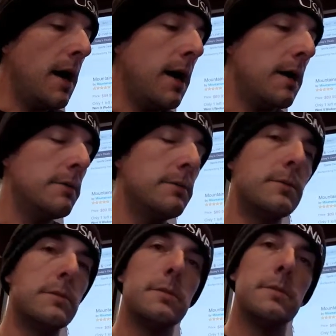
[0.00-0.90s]
a
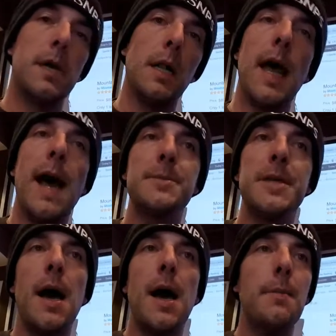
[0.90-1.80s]

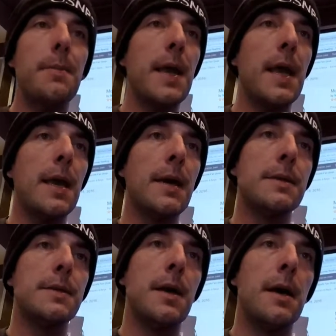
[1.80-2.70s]
laptop
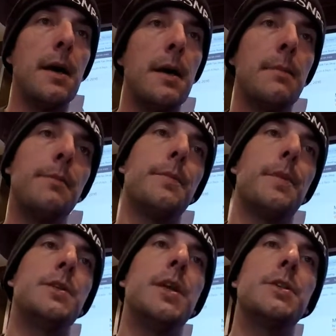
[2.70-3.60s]
and
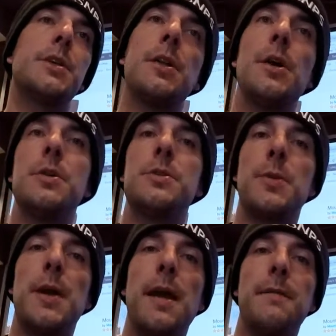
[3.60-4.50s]
a change of
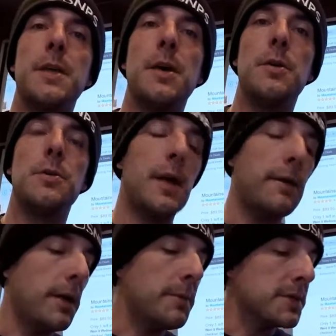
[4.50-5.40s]
clothes when I have to go
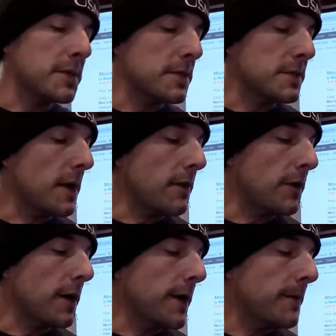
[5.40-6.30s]
travel on business and
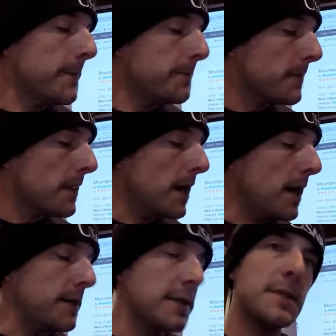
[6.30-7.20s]
stay overnight.
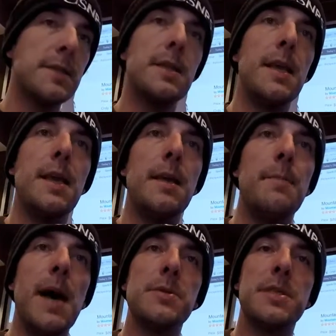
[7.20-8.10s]
This is
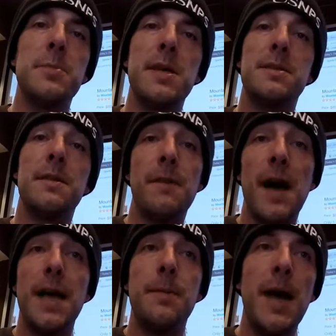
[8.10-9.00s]
the Mountainsmith
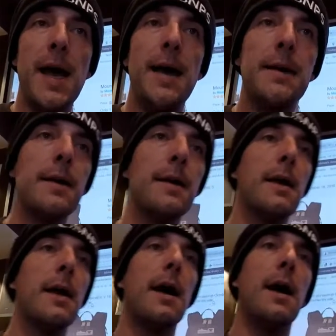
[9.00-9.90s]
Divide pack.
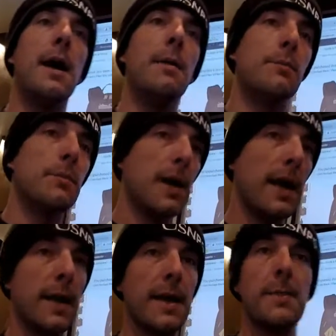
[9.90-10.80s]
I
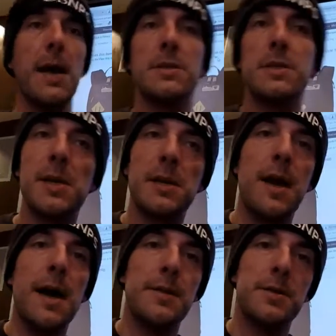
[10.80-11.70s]
like
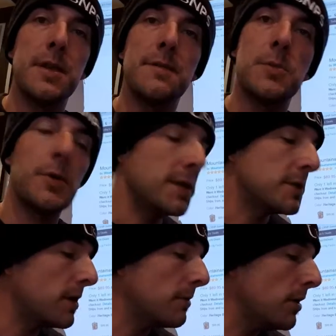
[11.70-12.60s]
Mountainsmith a lot. Their stuff's
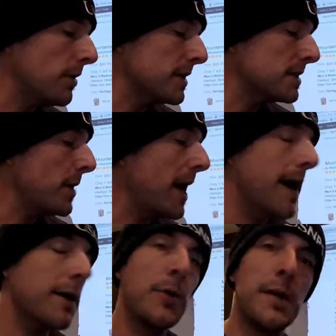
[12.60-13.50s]
really durable. This
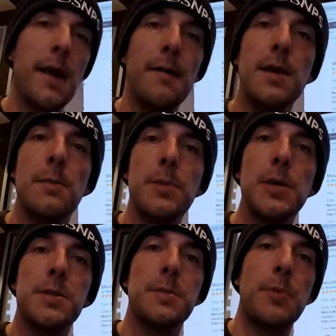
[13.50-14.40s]
pack with heavy
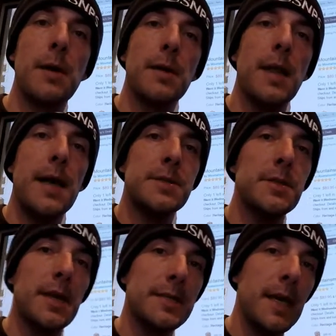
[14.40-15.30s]
abuse would probably
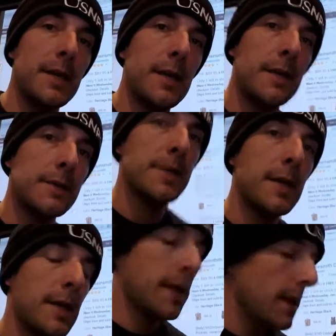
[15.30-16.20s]
last you like 10
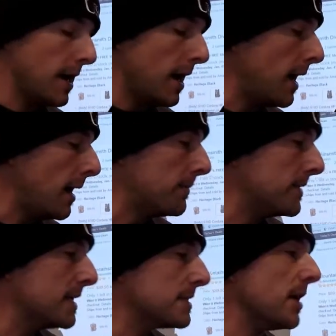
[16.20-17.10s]
years.
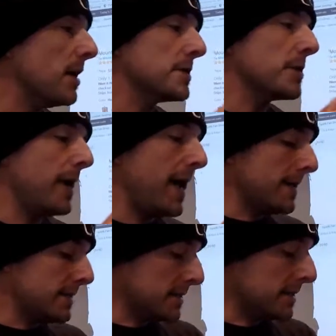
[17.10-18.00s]
This also
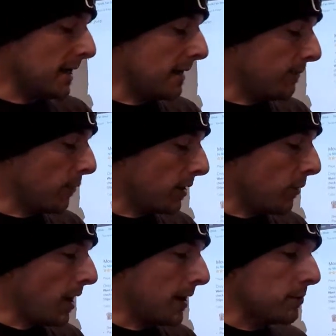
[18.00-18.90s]
has a setup
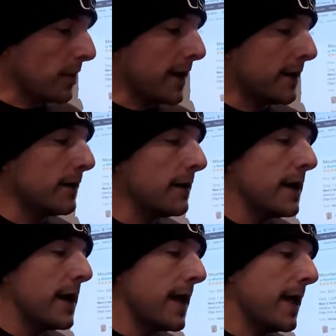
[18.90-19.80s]
for a water
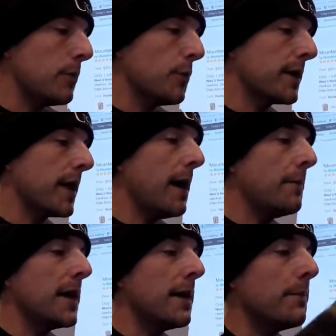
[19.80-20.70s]
bladder and would
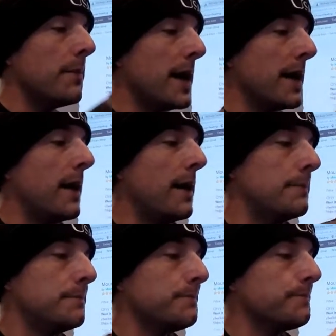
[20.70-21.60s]
accommodate
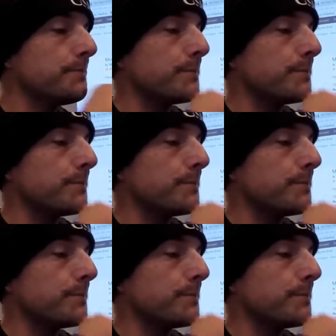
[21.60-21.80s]
my